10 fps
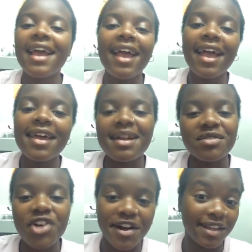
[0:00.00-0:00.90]
and
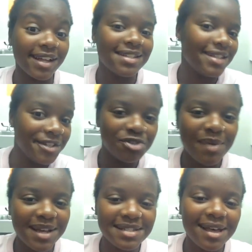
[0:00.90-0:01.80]
I'm trying to like teach
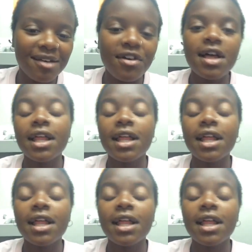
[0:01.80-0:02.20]
myself.